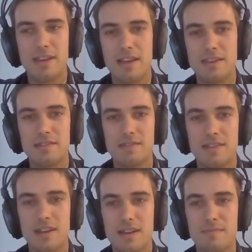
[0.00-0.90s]
And,
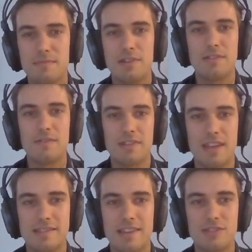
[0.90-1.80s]
you've got
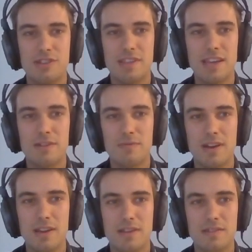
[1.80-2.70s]
that tension there
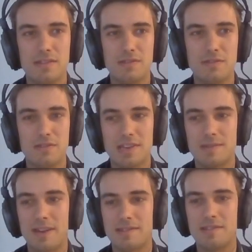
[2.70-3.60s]
where you're
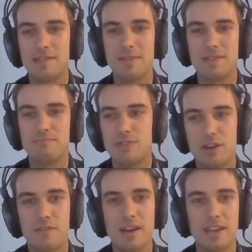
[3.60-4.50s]
expected to be
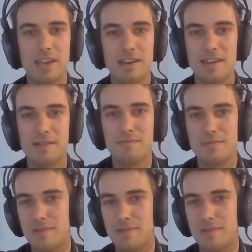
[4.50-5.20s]
generating income.